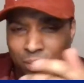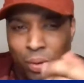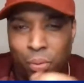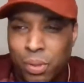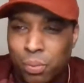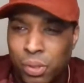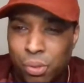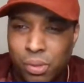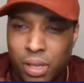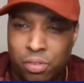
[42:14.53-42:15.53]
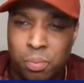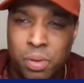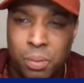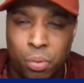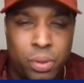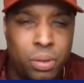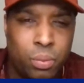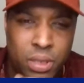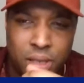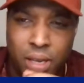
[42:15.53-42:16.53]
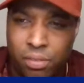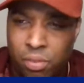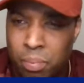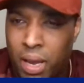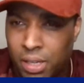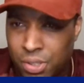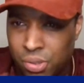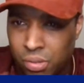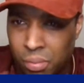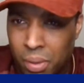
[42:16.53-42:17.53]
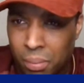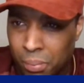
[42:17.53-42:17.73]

Well, we do that for people. We did that for Palace too.